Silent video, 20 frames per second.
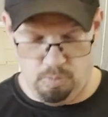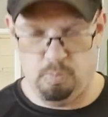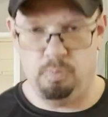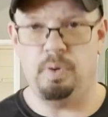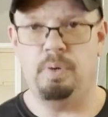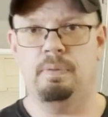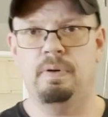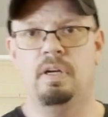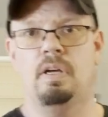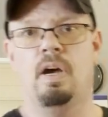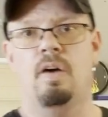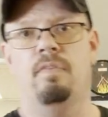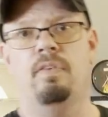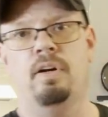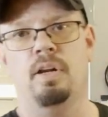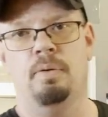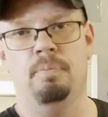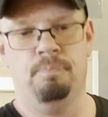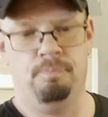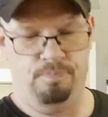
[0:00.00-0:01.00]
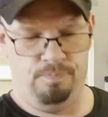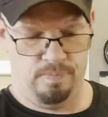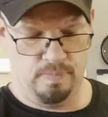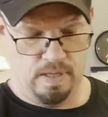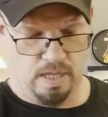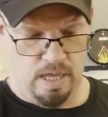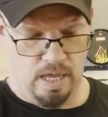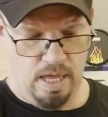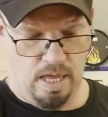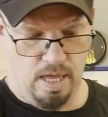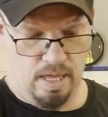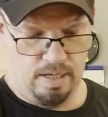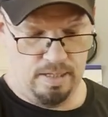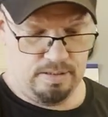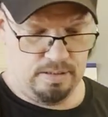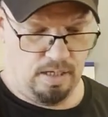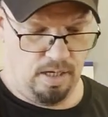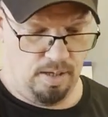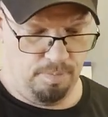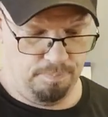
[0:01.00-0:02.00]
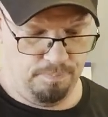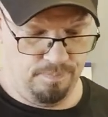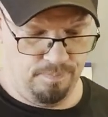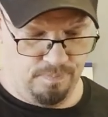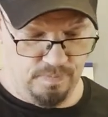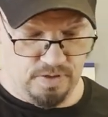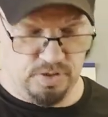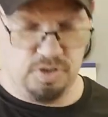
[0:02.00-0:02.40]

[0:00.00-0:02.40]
we recovered them, and this